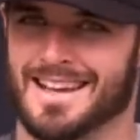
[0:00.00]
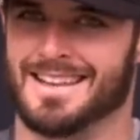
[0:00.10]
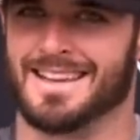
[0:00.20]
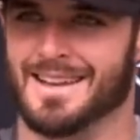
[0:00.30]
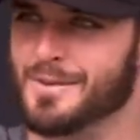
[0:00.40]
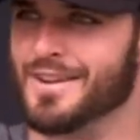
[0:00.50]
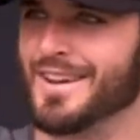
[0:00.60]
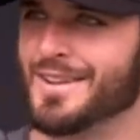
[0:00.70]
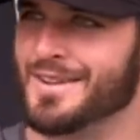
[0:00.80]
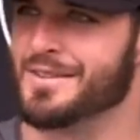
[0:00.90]
not let anyone
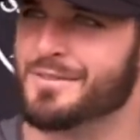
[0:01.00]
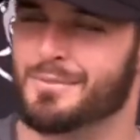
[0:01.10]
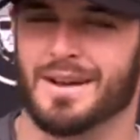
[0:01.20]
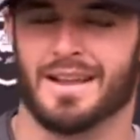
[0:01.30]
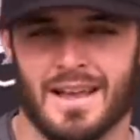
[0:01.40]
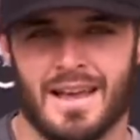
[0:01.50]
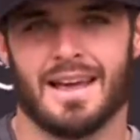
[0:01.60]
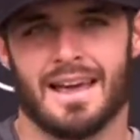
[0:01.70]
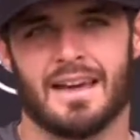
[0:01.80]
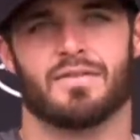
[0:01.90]
get close. But
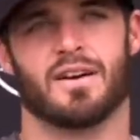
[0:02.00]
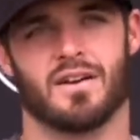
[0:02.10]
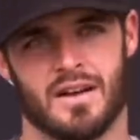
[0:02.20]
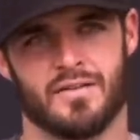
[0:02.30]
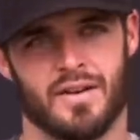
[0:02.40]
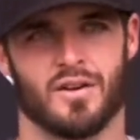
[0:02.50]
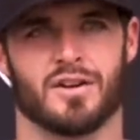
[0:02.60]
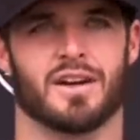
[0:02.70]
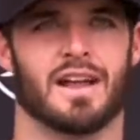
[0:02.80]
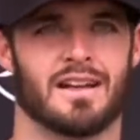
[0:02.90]
it felt it felt
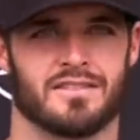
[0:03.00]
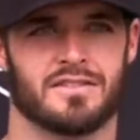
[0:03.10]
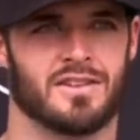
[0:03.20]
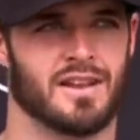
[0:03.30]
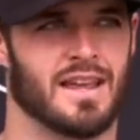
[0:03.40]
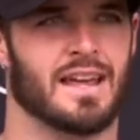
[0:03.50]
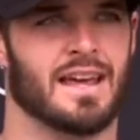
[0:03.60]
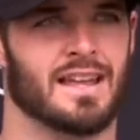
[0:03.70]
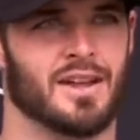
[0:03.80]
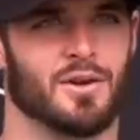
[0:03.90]
good as to get
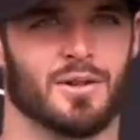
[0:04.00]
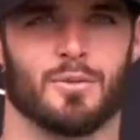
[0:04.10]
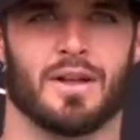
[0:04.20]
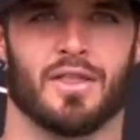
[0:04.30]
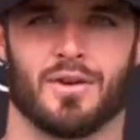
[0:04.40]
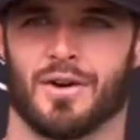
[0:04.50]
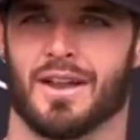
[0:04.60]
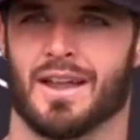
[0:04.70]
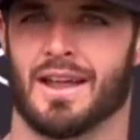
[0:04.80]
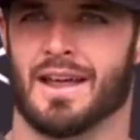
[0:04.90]
hit, you know, a little bit and throw
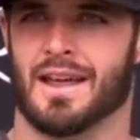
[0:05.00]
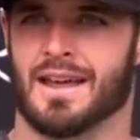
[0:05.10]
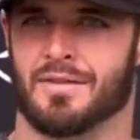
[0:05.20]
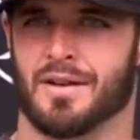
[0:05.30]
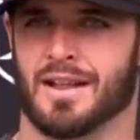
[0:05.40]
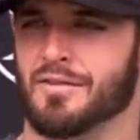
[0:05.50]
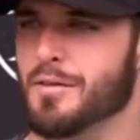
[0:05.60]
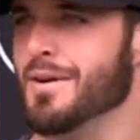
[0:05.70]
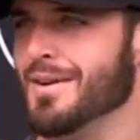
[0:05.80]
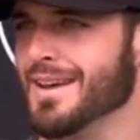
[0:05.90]
it. Felt like
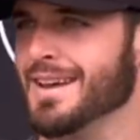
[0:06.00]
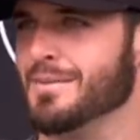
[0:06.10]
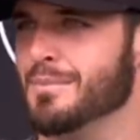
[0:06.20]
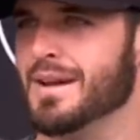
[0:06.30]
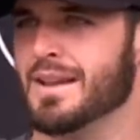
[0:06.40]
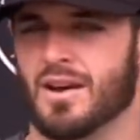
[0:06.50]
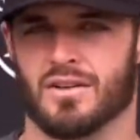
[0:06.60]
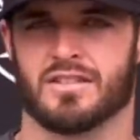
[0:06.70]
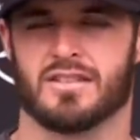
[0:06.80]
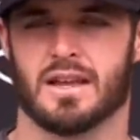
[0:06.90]
football again. But
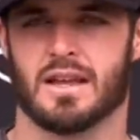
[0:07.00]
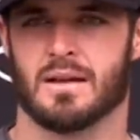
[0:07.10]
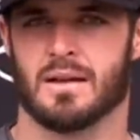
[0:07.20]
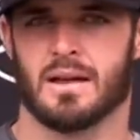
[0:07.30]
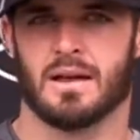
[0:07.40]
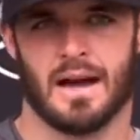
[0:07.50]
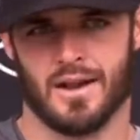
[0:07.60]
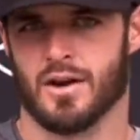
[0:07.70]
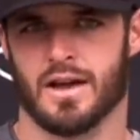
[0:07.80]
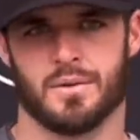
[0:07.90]
no, to see, I
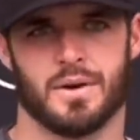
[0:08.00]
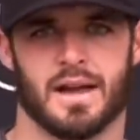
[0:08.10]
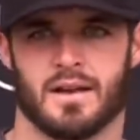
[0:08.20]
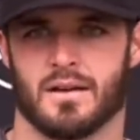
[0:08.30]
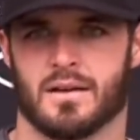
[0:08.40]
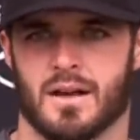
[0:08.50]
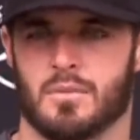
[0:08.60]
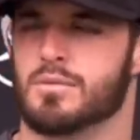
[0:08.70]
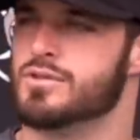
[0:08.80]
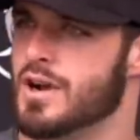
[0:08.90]
know Henry had a
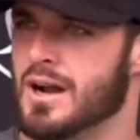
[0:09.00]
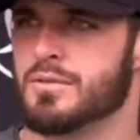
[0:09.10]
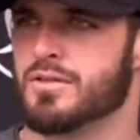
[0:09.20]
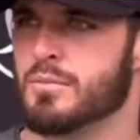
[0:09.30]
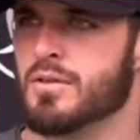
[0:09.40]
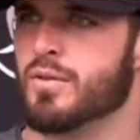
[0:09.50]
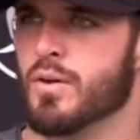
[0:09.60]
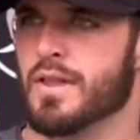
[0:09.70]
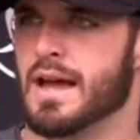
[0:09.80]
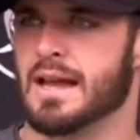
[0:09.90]
couple drops
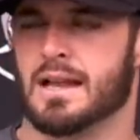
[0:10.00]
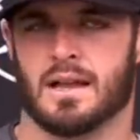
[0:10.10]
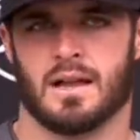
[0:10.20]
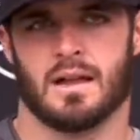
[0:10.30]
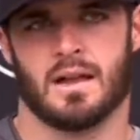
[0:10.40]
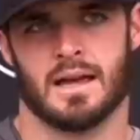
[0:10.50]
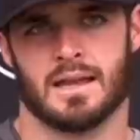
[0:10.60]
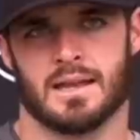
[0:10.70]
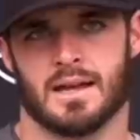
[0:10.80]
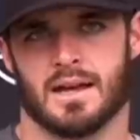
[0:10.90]
before that,
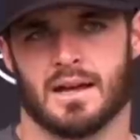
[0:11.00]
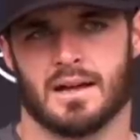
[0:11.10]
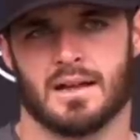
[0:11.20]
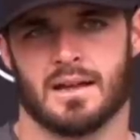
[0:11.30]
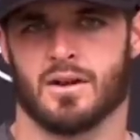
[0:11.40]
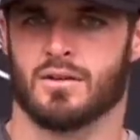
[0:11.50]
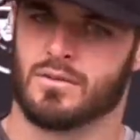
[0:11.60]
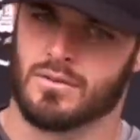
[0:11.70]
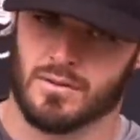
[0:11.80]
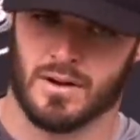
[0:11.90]
and uh, you know,
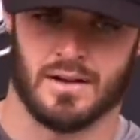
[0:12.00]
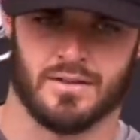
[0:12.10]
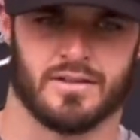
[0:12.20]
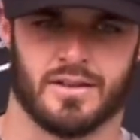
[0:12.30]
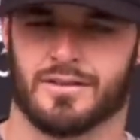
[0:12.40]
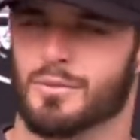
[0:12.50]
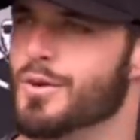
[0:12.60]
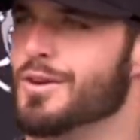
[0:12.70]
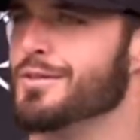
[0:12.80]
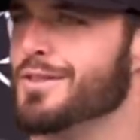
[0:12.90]
obviously
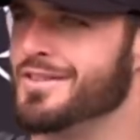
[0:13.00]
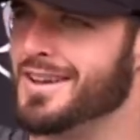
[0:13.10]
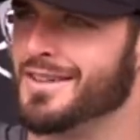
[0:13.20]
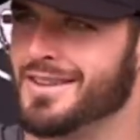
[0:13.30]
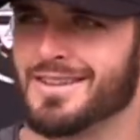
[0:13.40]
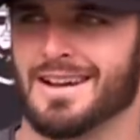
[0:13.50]
some words were said on the